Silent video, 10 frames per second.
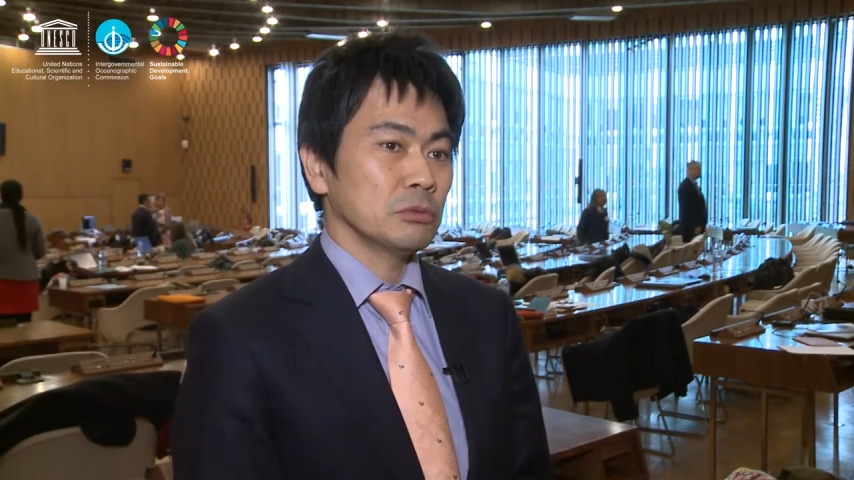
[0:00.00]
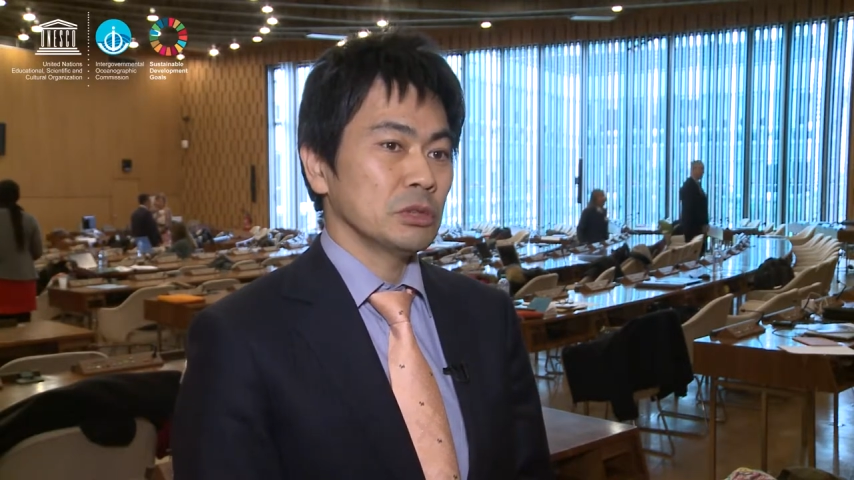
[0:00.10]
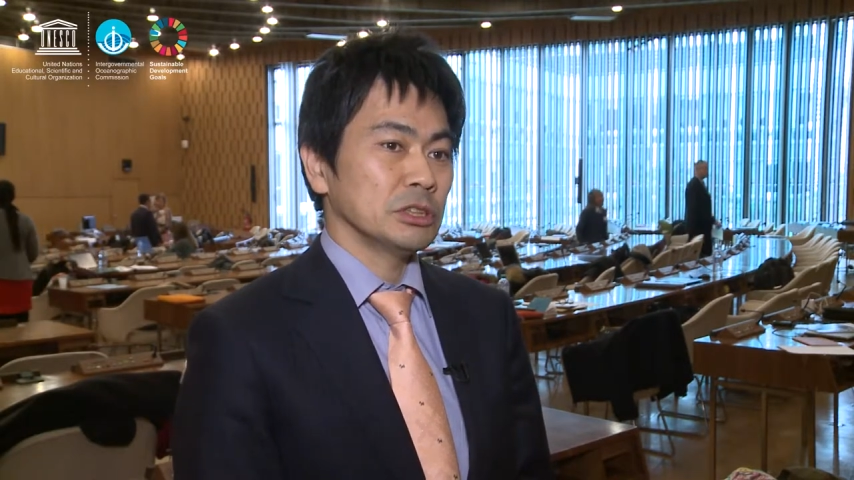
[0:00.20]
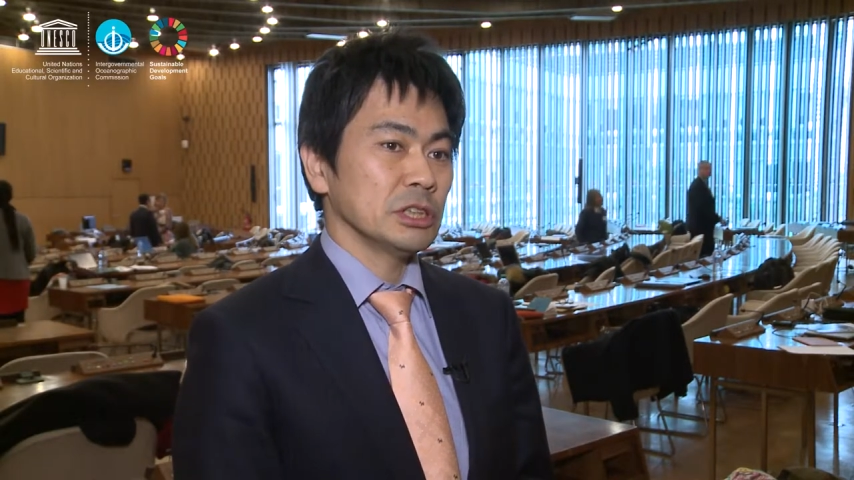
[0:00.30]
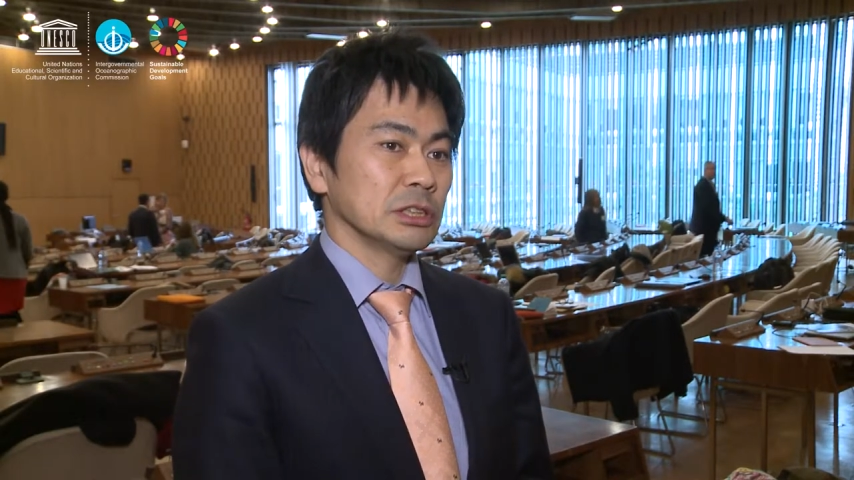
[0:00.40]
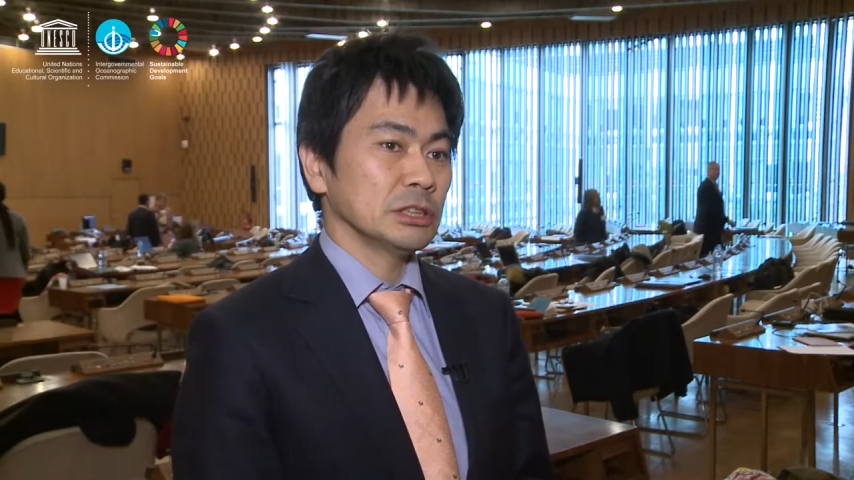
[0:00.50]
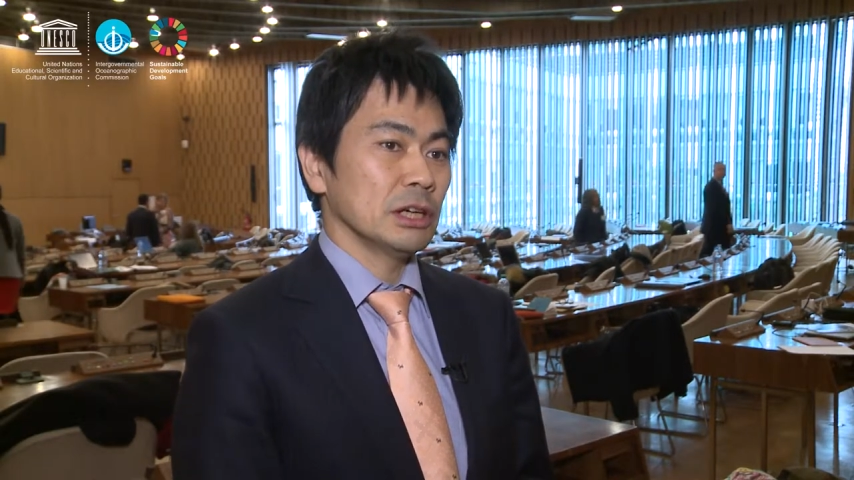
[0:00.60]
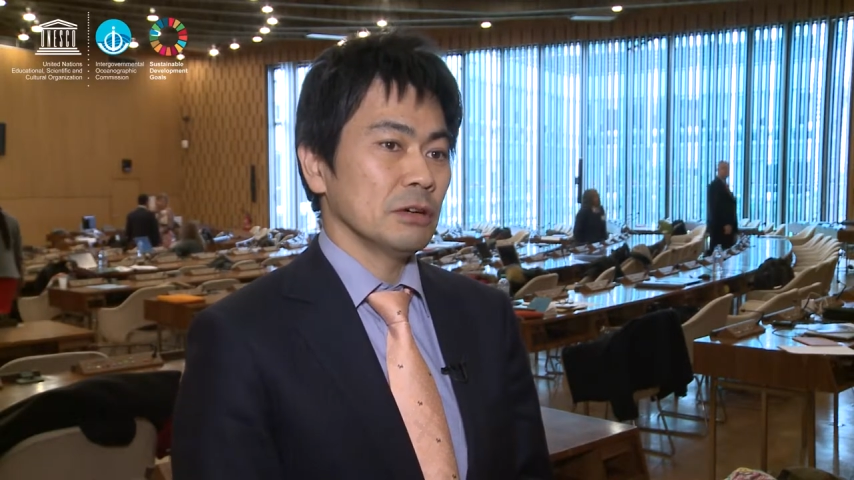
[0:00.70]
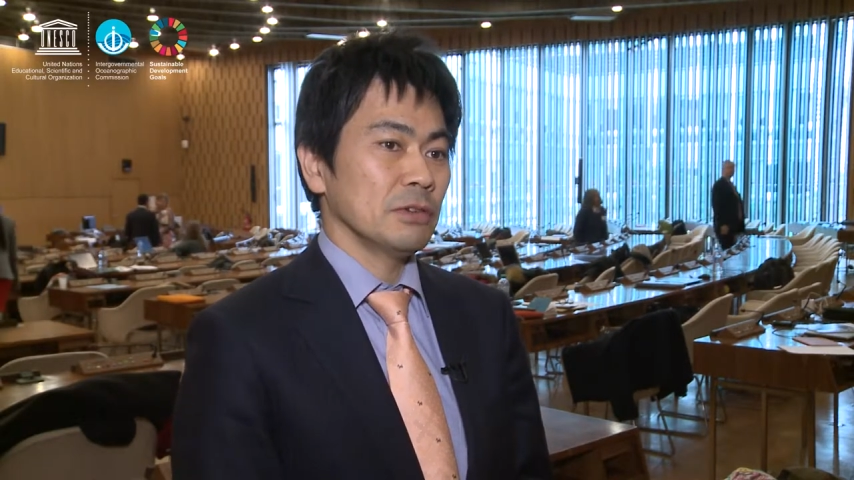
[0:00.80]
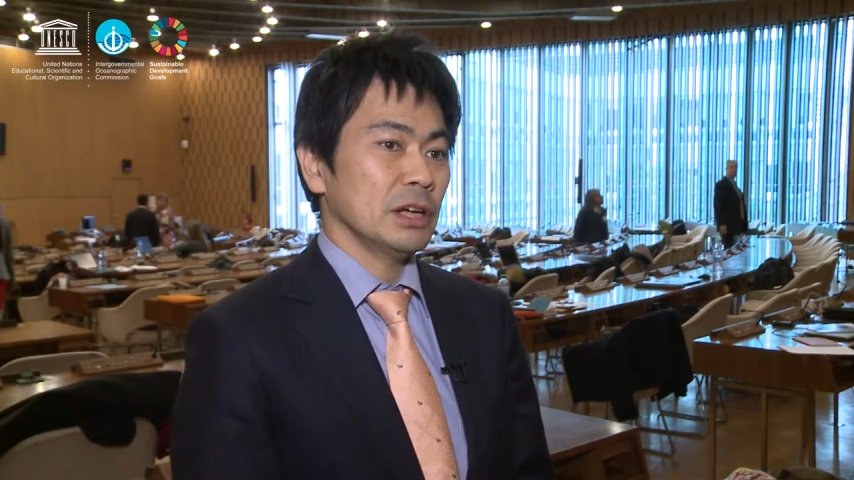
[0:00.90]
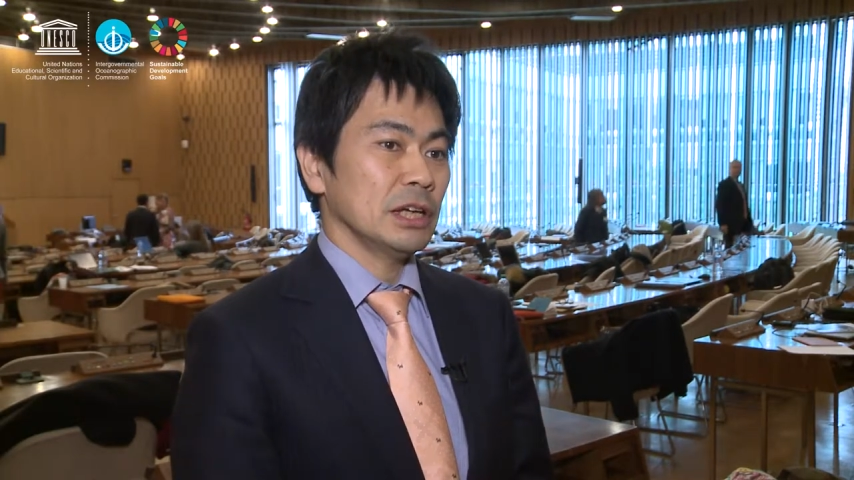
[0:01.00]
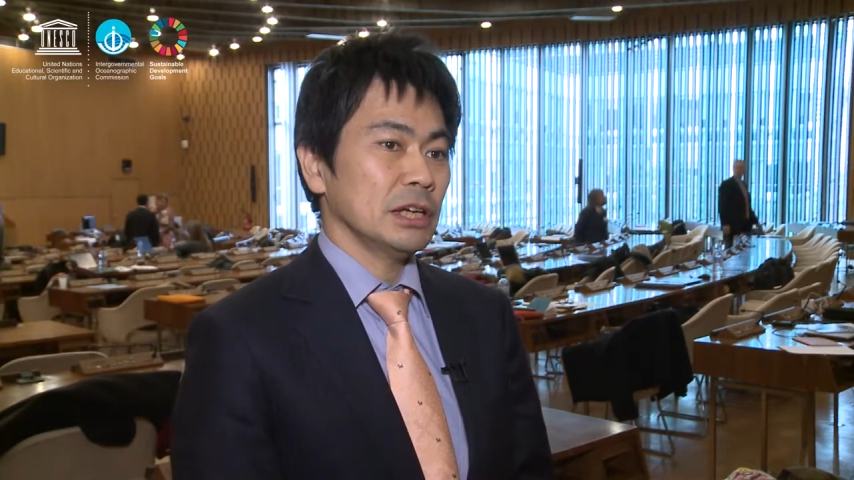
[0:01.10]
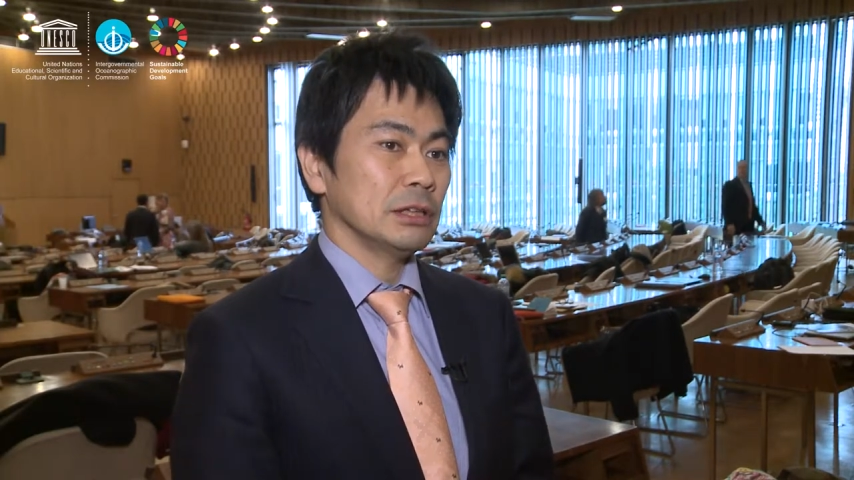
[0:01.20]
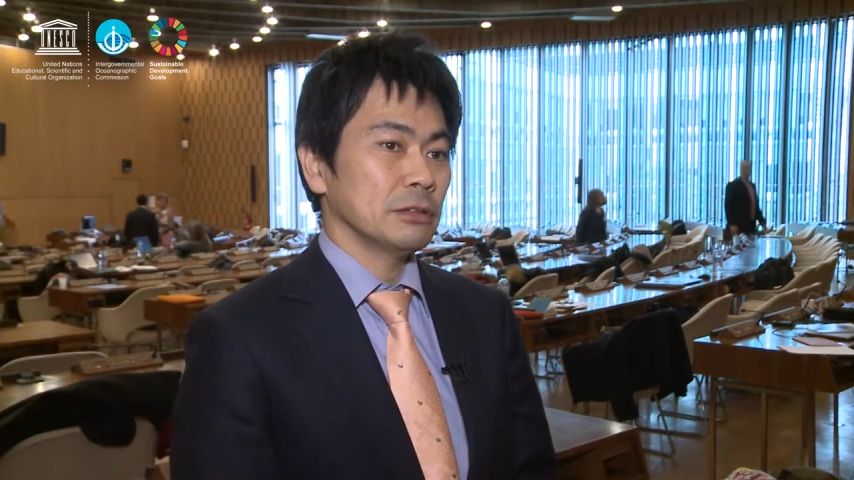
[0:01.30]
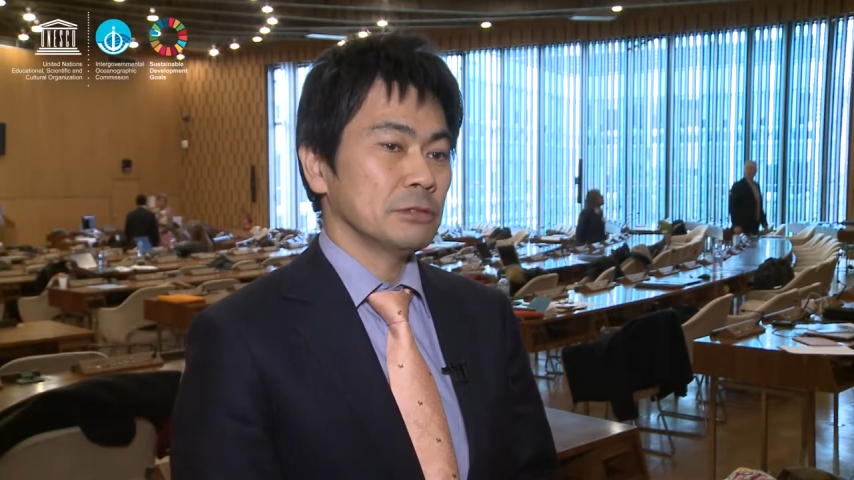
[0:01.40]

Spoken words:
which is a very